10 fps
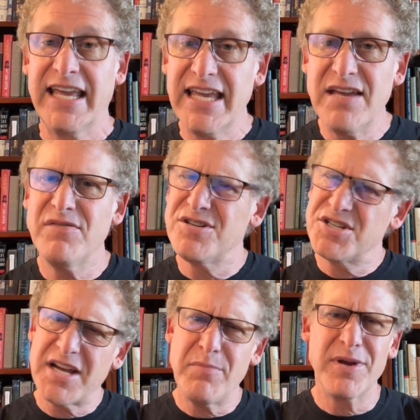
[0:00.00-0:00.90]
even
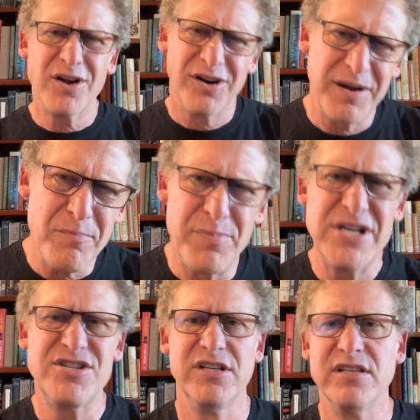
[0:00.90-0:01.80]
shaping our
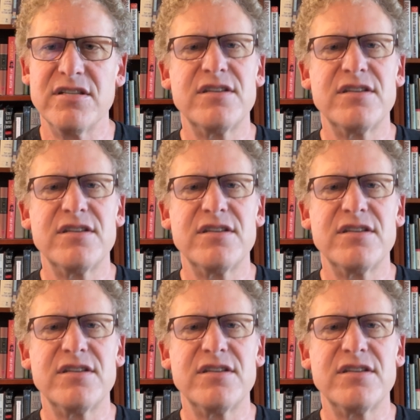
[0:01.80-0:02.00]
ambitions